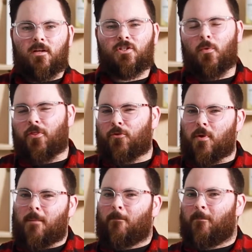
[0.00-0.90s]
So with
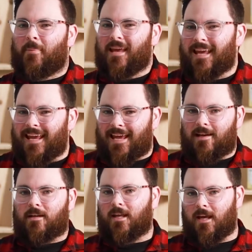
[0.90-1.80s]

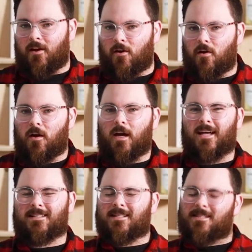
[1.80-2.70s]
3B here, it's a